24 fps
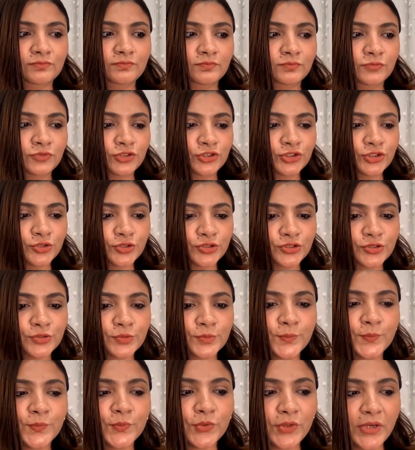should you
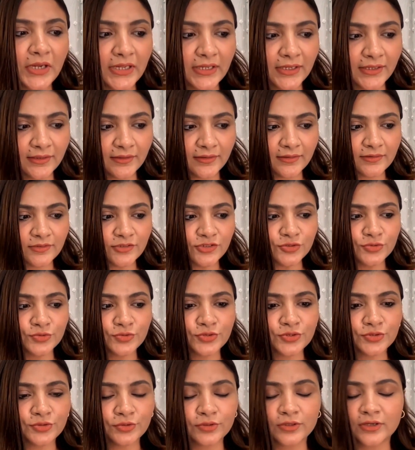bring the
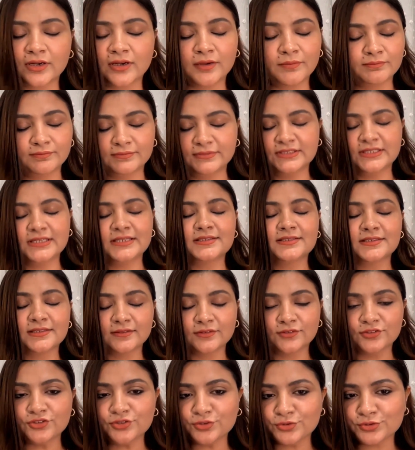studio kids in the
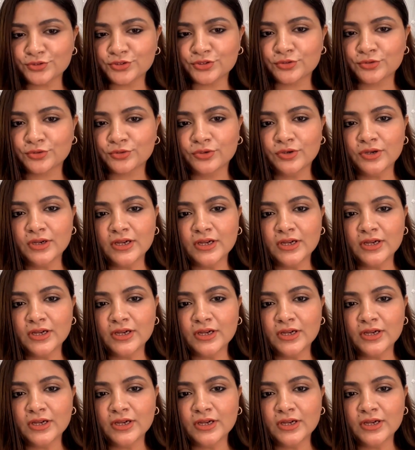studio?